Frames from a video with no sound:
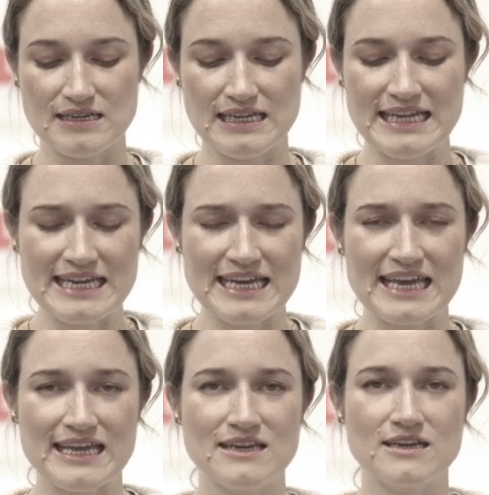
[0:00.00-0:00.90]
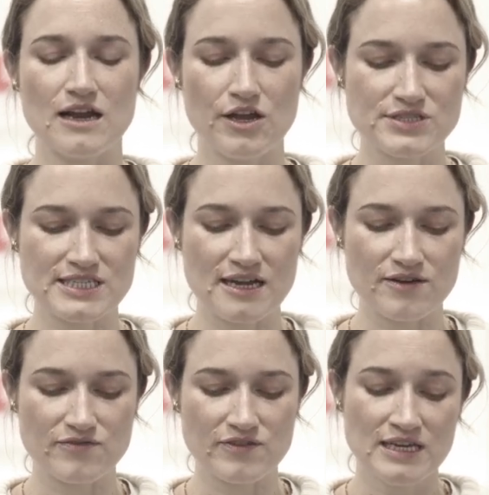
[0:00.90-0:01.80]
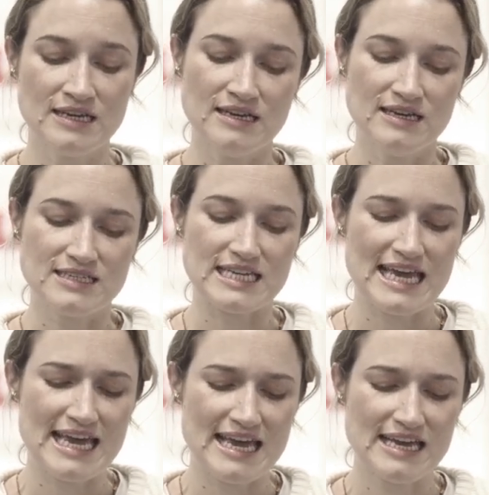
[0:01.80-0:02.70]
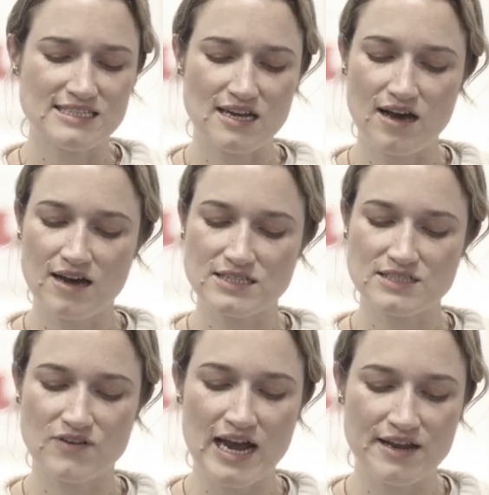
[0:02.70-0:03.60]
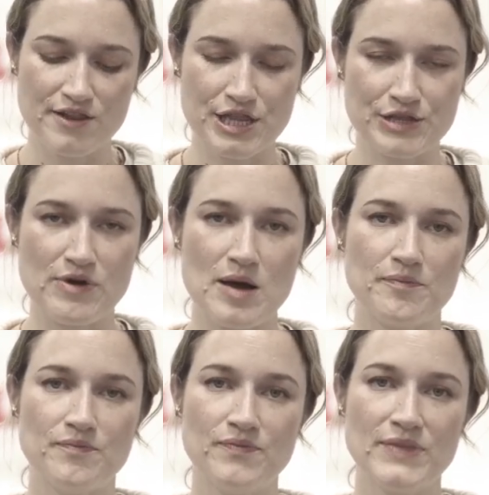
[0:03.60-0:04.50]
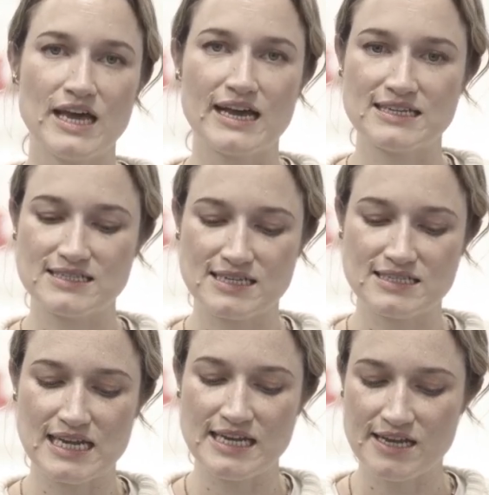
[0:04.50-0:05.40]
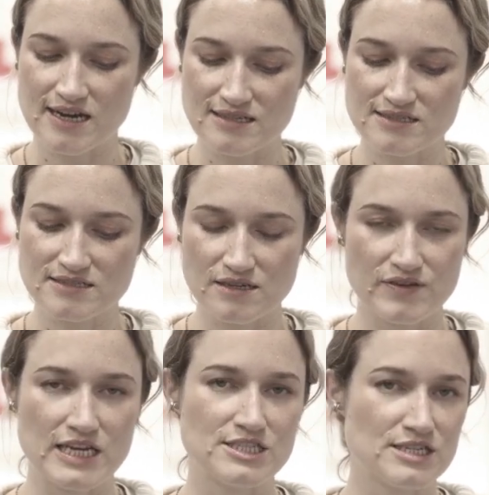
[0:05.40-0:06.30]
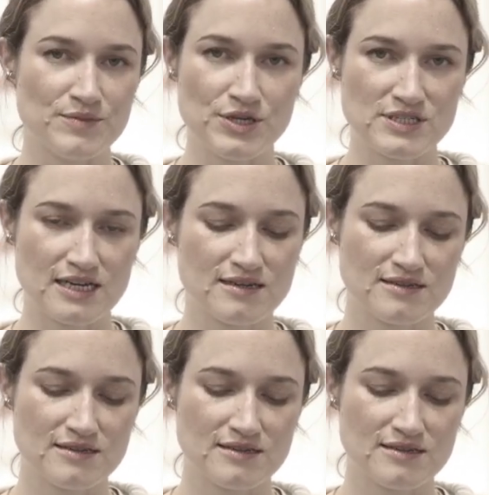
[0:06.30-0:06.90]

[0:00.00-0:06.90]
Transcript: leaning in close enough to hear his heart's violent thrum against the steady gust of each commuter.